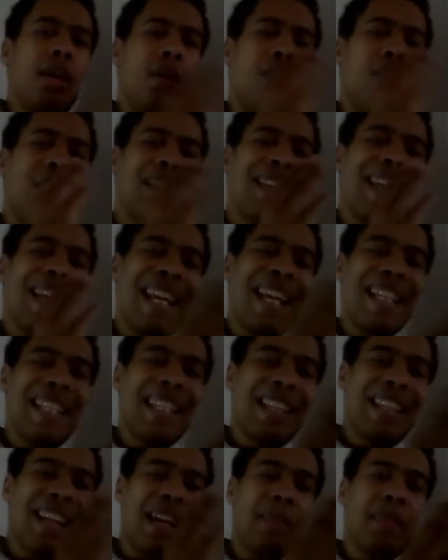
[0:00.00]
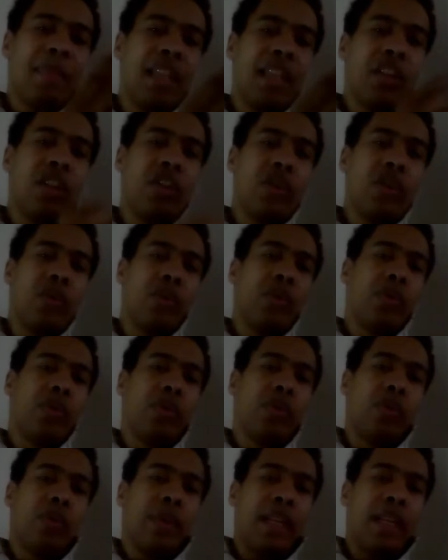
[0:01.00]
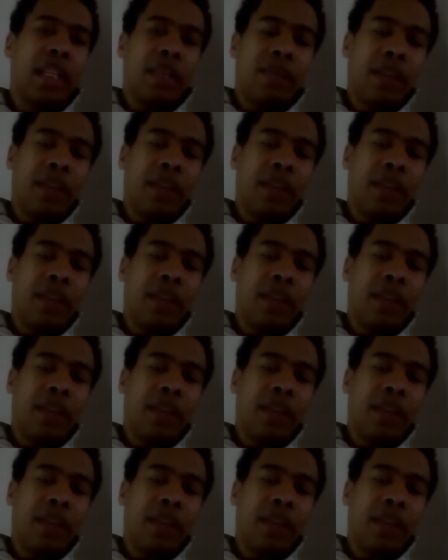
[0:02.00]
What is it that I'm teaching you with this